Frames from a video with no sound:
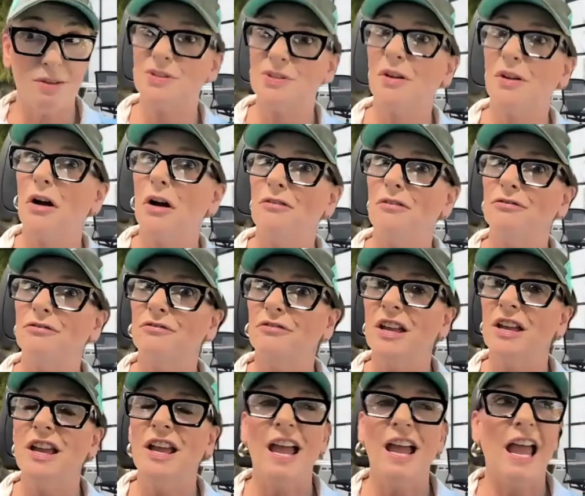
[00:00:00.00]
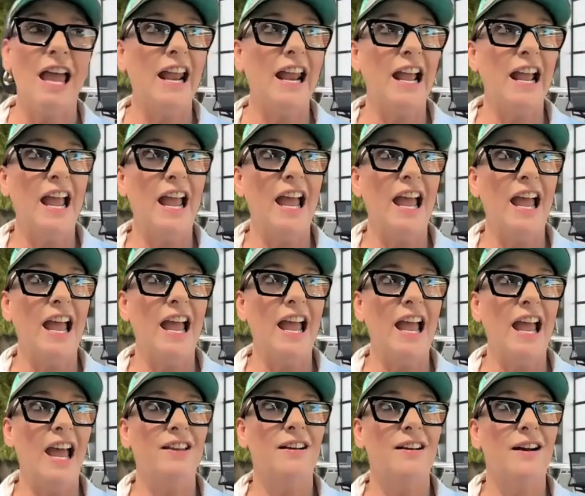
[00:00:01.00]
that used to golf, and I
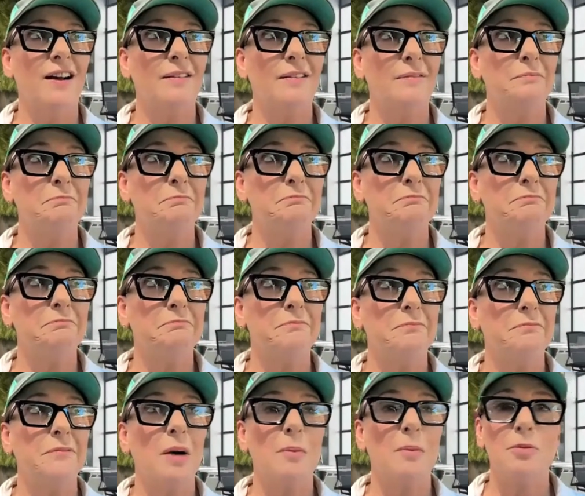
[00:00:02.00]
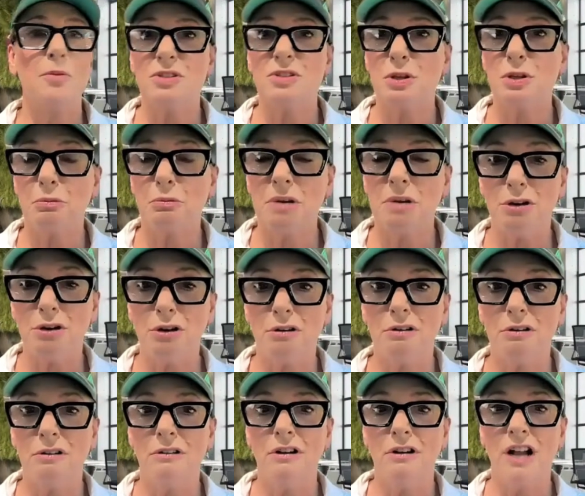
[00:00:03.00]
had almost a
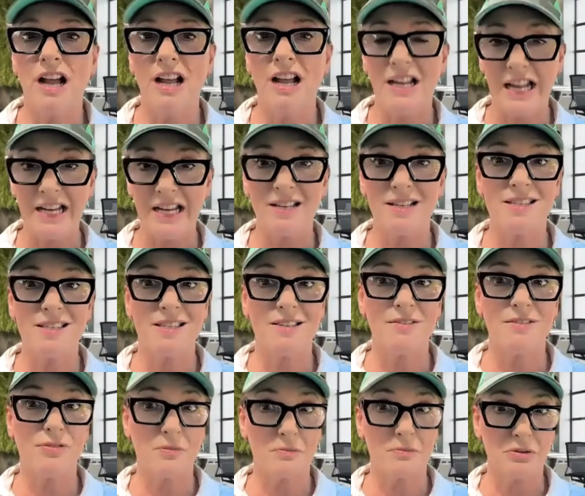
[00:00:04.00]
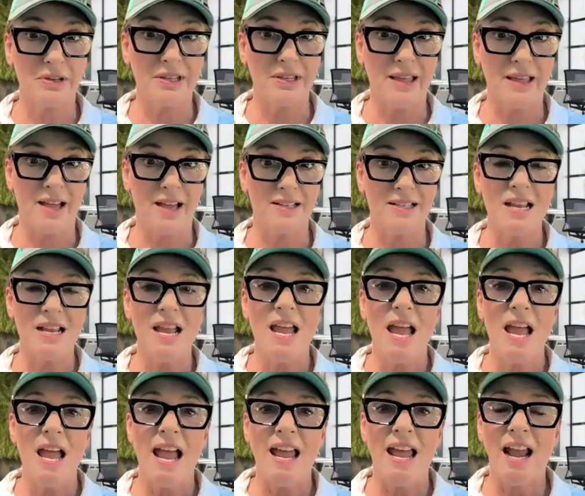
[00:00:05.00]
3-year hiatus from doing that.
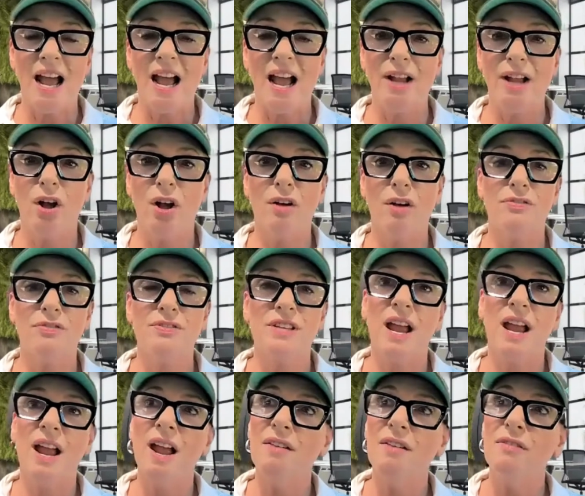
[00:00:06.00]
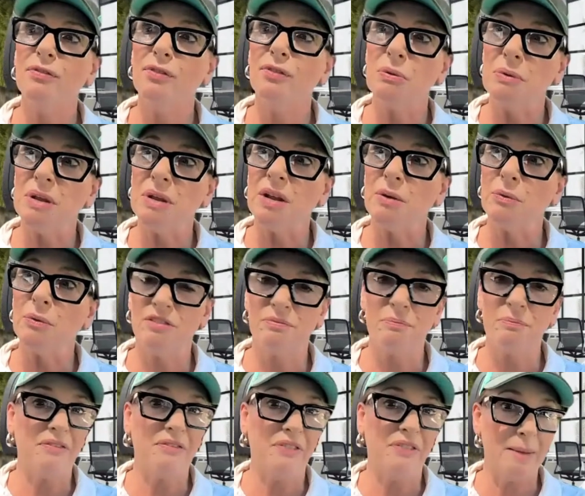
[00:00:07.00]
And I golfed every week with
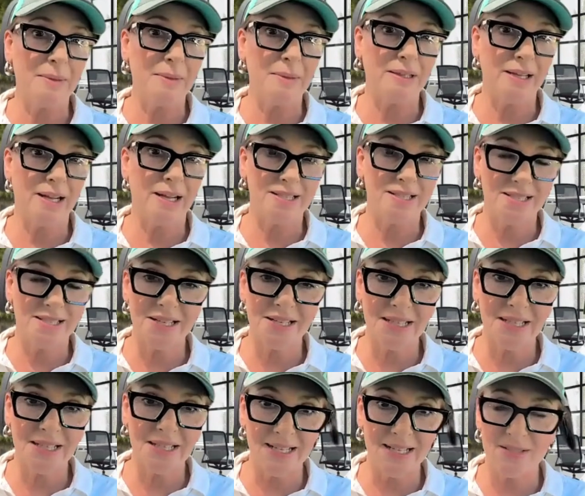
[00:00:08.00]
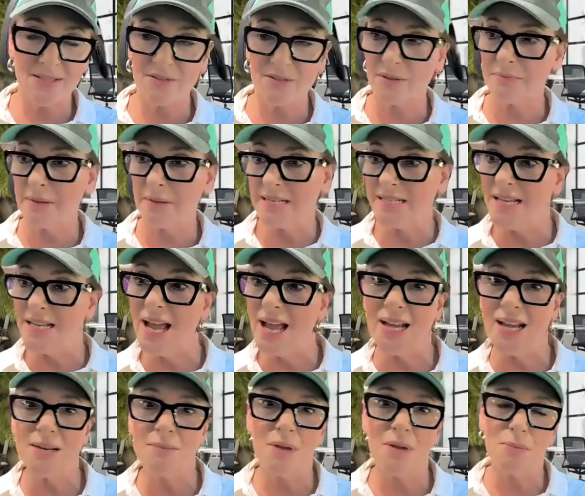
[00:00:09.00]
my family on Sundays with my
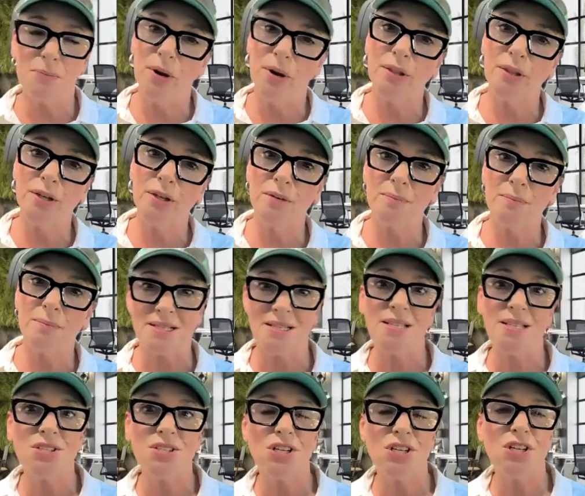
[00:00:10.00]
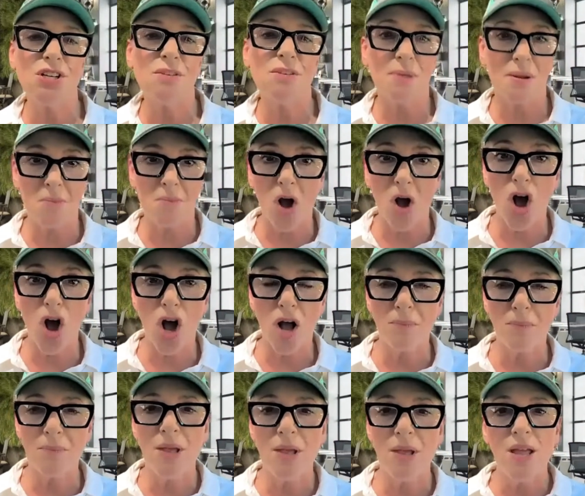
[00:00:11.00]
dad and my brother, my sister, my
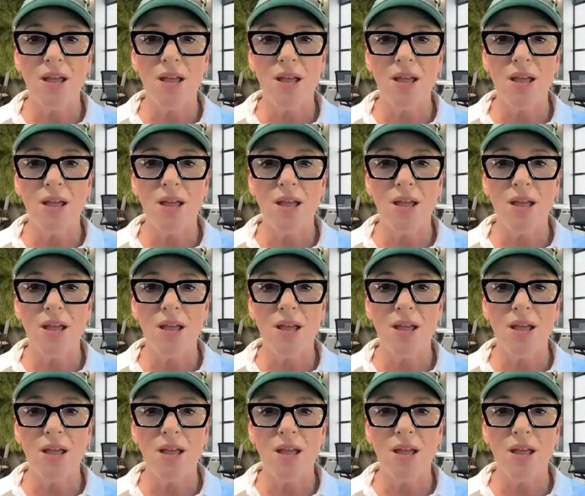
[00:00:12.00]
mom.